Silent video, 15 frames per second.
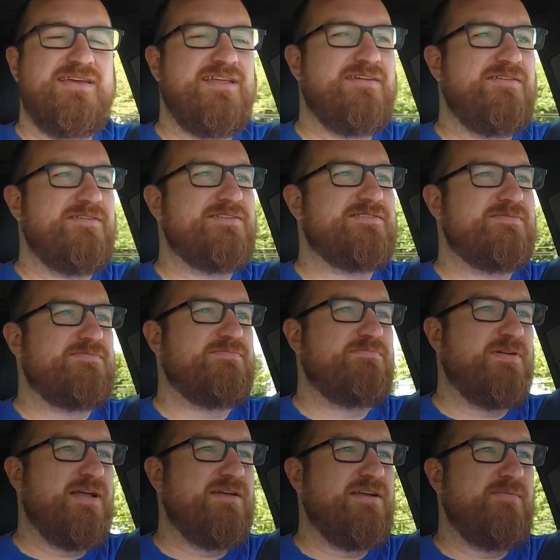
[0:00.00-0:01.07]
you know, it's
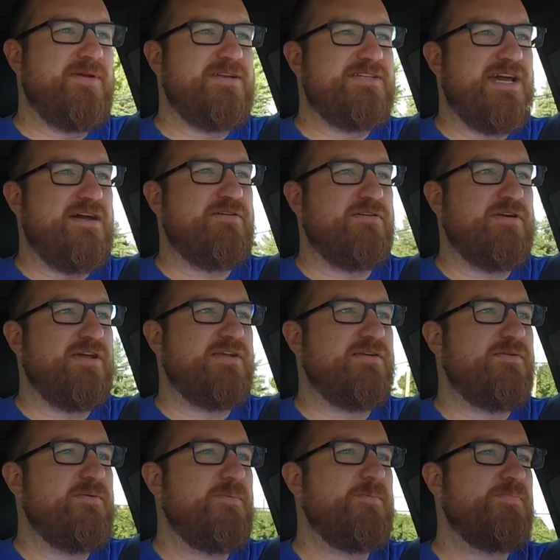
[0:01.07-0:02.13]
probably going to be a downgrade.
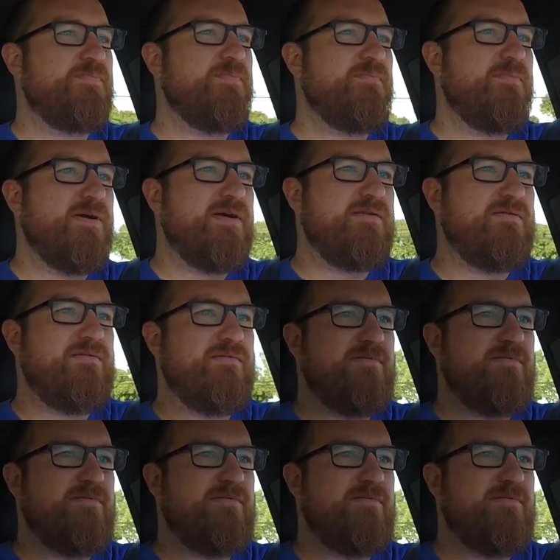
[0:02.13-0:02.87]
But